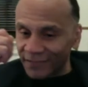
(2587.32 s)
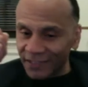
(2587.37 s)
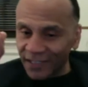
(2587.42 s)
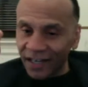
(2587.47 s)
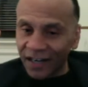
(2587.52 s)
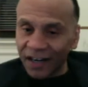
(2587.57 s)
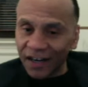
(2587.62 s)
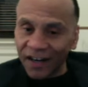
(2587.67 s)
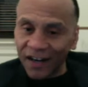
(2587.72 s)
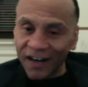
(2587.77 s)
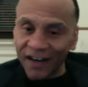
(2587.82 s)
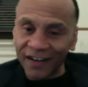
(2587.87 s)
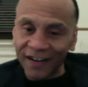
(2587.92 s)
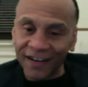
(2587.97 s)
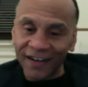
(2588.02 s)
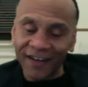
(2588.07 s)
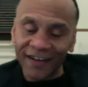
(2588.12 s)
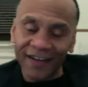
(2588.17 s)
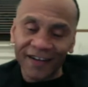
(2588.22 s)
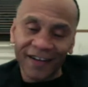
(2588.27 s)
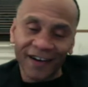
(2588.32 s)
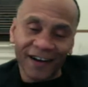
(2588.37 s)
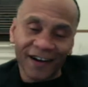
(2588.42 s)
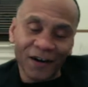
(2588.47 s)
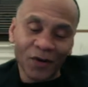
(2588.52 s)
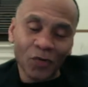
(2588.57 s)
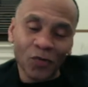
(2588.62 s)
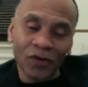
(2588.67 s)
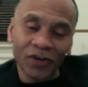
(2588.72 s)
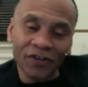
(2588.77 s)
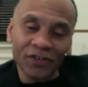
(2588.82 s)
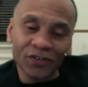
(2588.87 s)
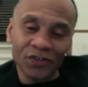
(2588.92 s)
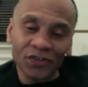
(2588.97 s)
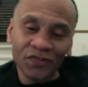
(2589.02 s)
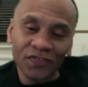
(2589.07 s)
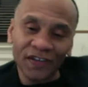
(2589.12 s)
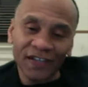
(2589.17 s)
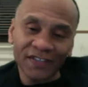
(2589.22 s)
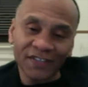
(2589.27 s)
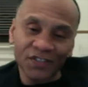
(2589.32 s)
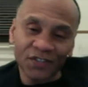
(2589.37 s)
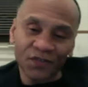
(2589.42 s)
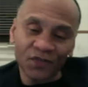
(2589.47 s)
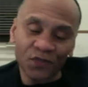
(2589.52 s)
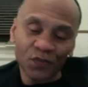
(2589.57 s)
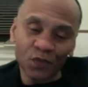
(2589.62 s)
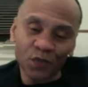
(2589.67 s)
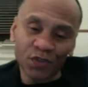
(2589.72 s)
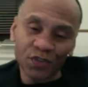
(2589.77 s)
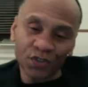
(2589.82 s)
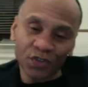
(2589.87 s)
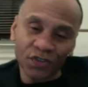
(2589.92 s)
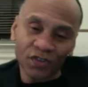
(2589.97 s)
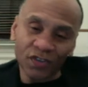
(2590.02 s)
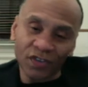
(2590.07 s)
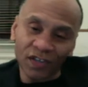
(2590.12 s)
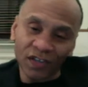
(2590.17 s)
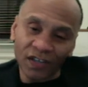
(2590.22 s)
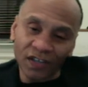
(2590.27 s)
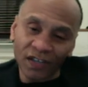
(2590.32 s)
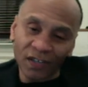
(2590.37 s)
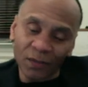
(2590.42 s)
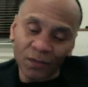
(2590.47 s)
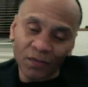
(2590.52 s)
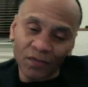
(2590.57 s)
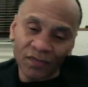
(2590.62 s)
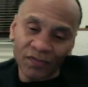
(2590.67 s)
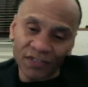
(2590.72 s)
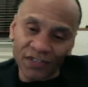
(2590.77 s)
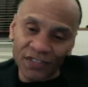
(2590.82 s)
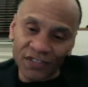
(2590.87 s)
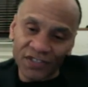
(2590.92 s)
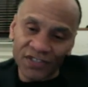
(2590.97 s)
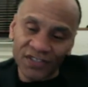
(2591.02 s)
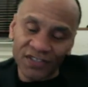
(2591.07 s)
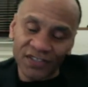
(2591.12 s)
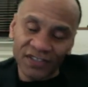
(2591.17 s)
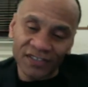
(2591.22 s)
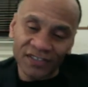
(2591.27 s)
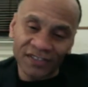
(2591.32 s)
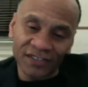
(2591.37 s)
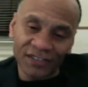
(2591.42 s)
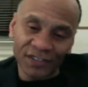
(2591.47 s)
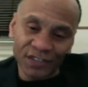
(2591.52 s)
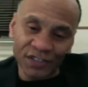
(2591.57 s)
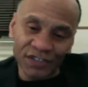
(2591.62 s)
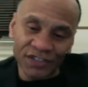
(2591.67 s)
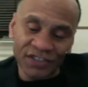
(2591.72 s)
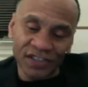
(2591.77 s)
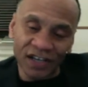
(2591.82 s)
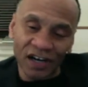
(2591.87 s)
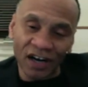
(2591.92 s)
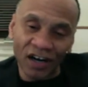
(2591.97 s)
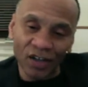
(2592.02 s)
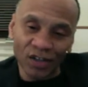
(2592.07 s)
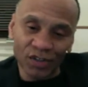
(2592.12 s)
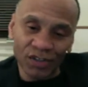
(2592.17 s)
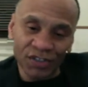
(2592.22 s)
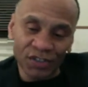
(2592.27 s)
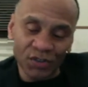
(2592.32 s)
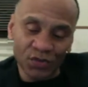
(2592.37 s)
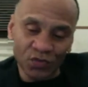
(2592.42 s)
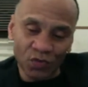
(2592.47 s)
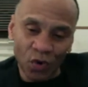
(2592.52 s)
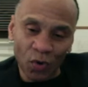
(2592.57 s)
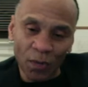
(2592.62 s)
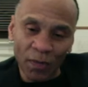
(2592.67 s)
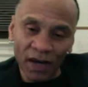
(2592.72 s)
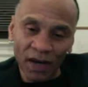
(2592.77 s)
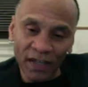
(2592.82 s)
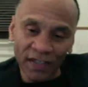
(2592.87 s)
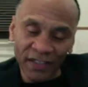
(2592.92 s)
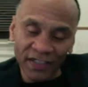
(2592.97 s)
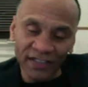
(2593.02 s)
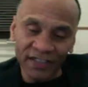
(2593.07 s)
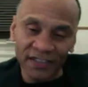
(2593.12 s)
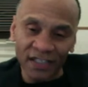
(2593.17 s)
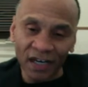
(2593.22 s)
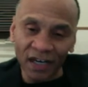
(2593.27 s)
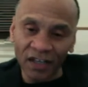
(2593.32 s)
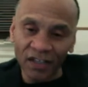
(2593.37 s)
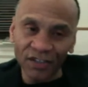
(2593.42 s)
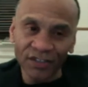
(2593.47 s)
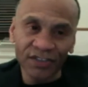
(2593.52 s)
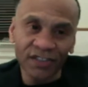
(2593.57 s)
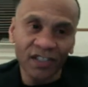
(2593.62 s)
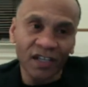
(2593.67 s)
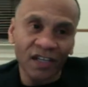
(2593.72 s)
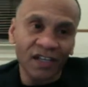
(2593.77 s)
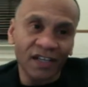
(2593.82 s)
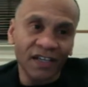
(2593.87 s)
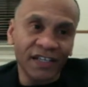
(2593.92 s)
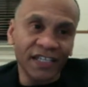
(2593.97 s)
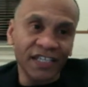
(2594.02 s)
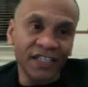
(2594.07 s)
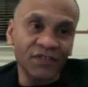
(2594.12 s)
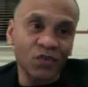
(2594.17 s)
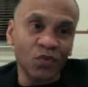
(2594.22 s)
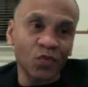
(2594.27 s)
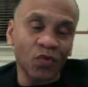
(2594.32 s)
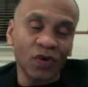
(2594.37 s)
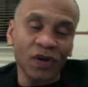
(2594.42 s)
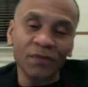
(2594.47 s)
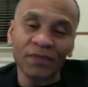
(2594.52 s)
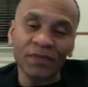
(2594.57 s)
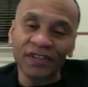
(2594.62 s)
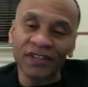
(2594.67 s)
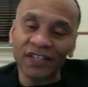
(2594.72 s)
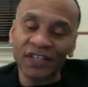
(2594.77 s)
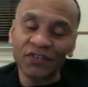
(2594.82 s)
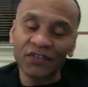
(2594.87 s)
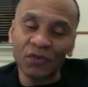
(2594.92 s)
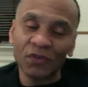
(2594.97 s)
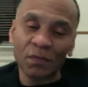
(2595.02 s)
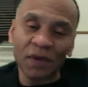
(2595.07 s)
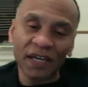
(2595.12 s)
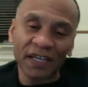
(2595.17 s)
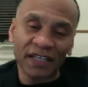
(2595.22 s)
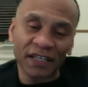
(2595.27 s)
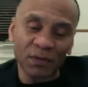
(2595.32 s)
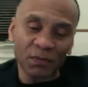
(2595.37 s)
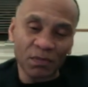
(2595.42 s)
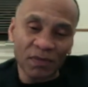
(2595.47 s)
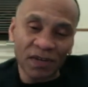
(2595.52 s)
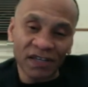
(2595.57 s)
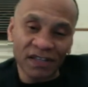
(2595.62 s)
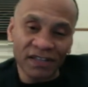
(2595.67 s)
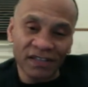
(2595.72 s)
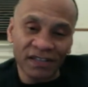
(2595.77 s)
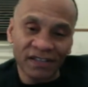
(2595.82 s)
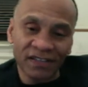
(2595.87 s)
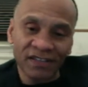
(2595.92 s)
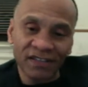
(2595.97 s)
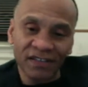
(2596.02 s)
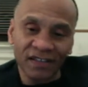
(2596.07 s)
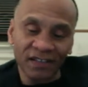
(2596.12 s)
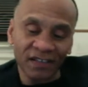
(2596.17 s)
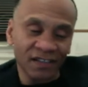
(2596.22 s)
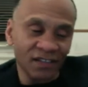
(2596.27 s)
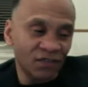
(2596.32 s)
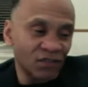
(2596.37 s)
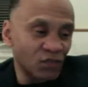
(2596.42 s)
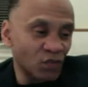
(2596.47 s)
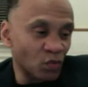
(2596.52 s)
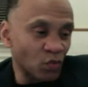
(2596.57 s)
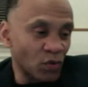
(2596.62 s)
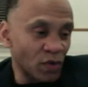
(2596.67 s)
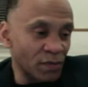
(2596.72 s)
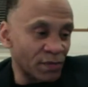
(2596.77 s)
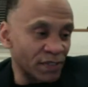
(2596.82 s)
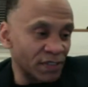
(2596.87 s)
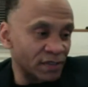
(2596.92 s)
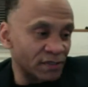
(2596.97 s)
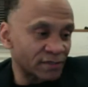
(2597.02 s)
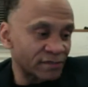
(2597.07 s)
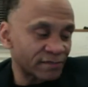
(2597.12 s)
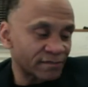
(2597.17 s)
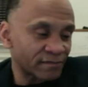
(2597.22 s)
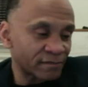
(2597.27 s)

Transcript: Yeah, I wonder if that's the future of these dolls, these robotic dolls. Even women, they even making men for women.